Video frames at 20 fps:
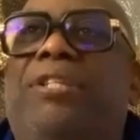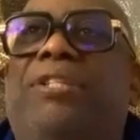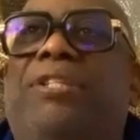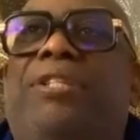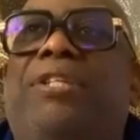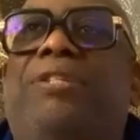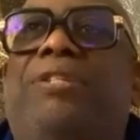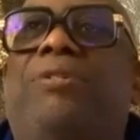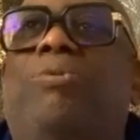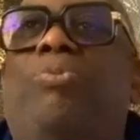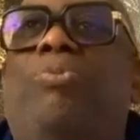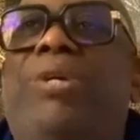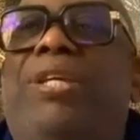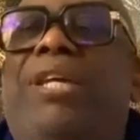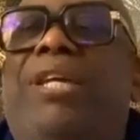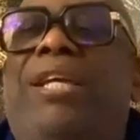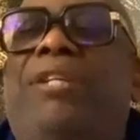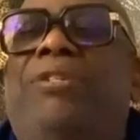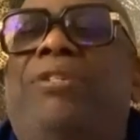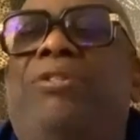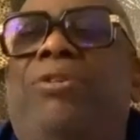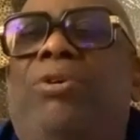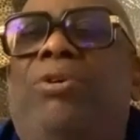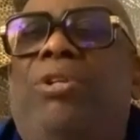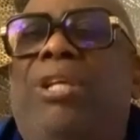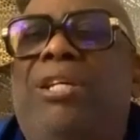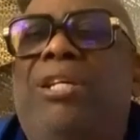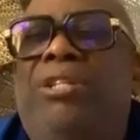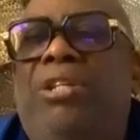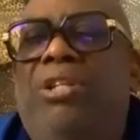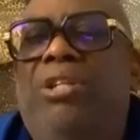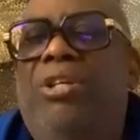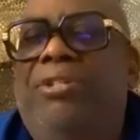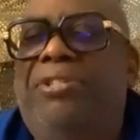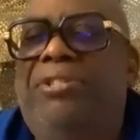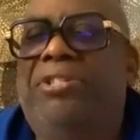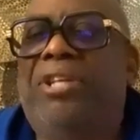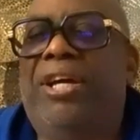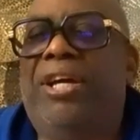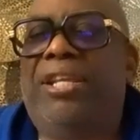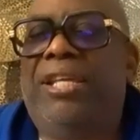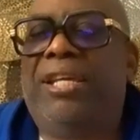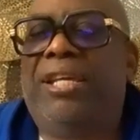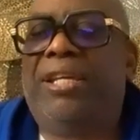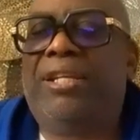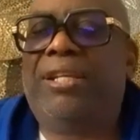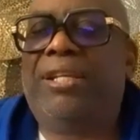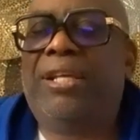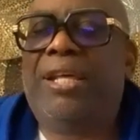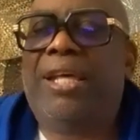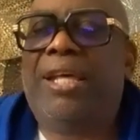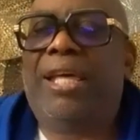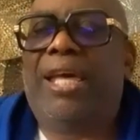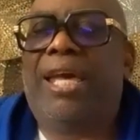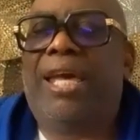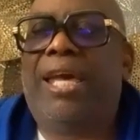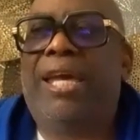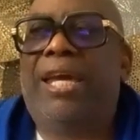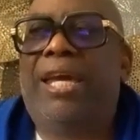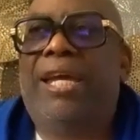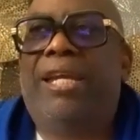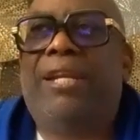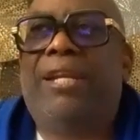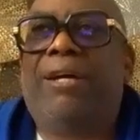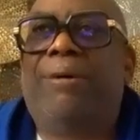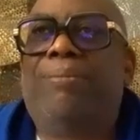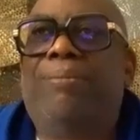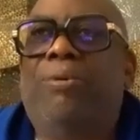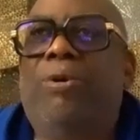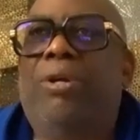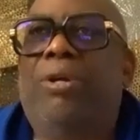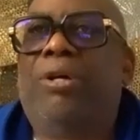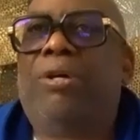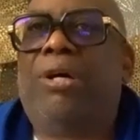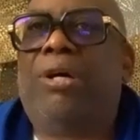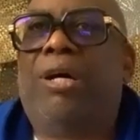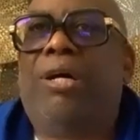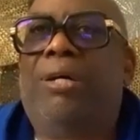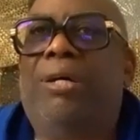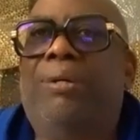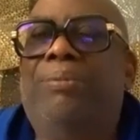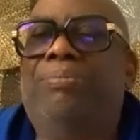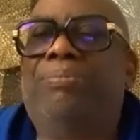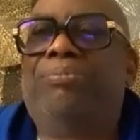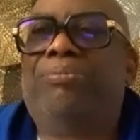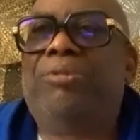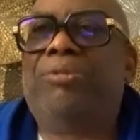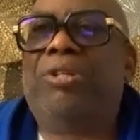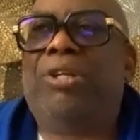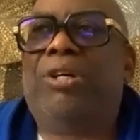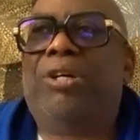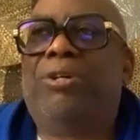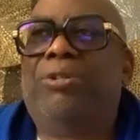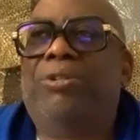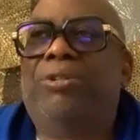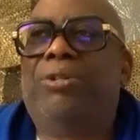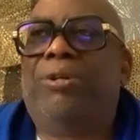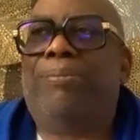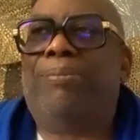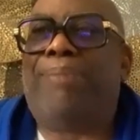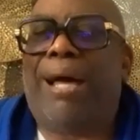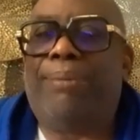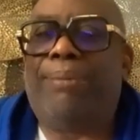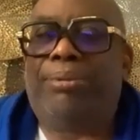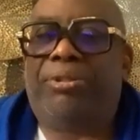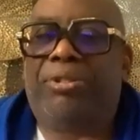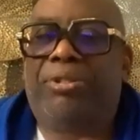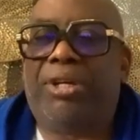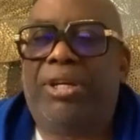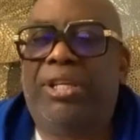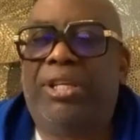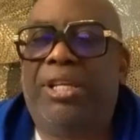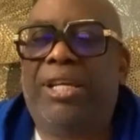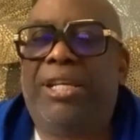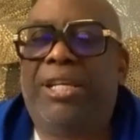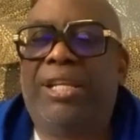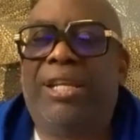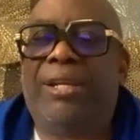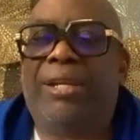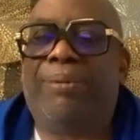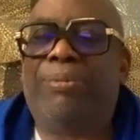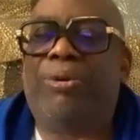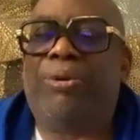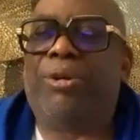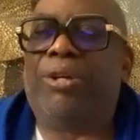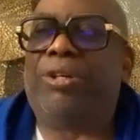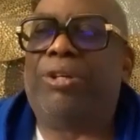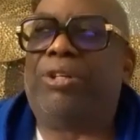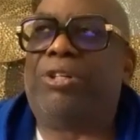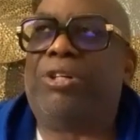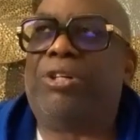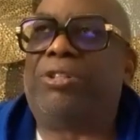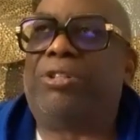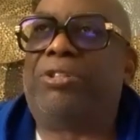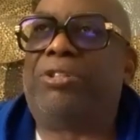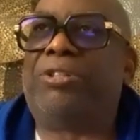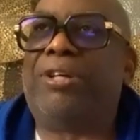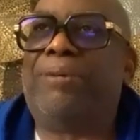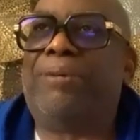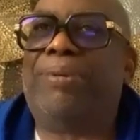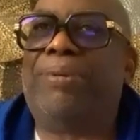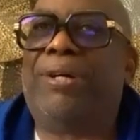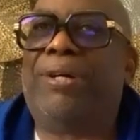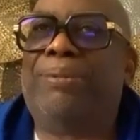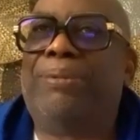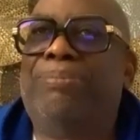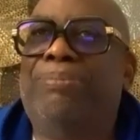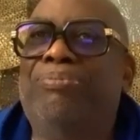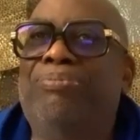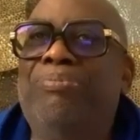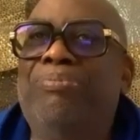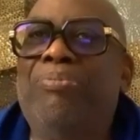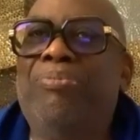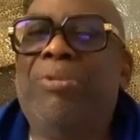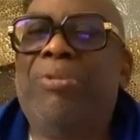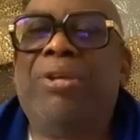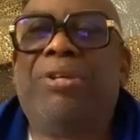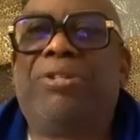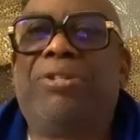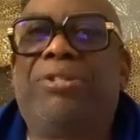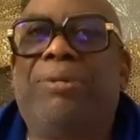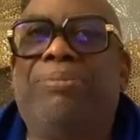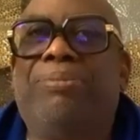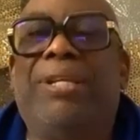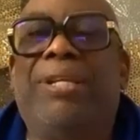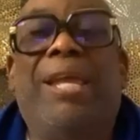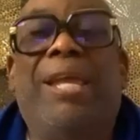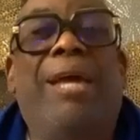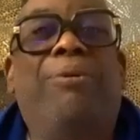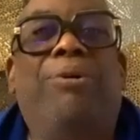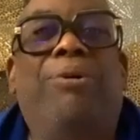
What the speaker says: this weekend, do a little studying, and I'm gonna do a little Bible studying, and I'm gonna cook some tonight.